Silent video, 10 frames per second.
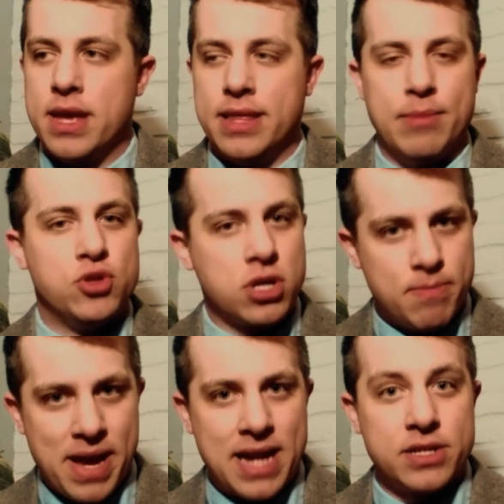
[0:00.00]
They took
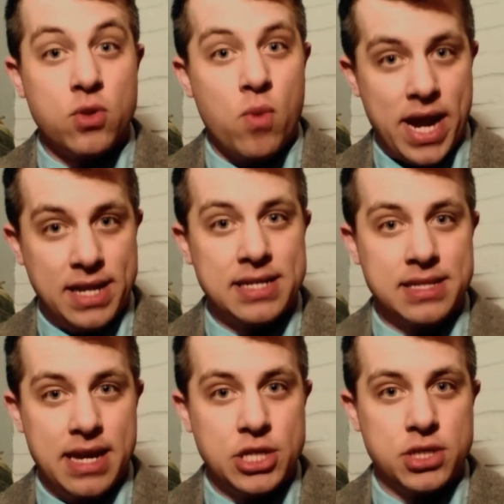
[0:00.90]
it back to the whaling
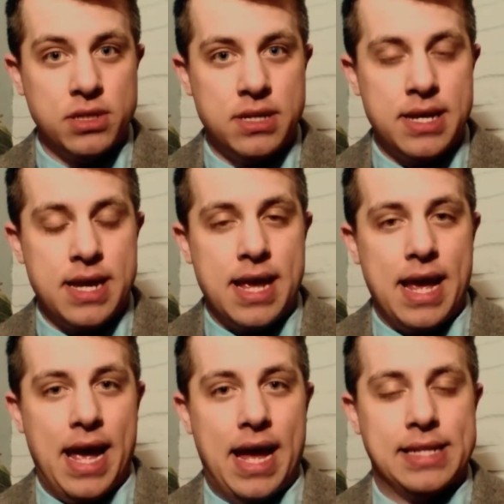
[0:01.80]
station
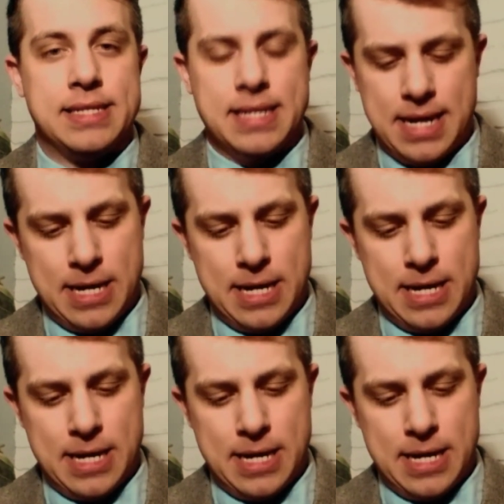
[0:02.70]
at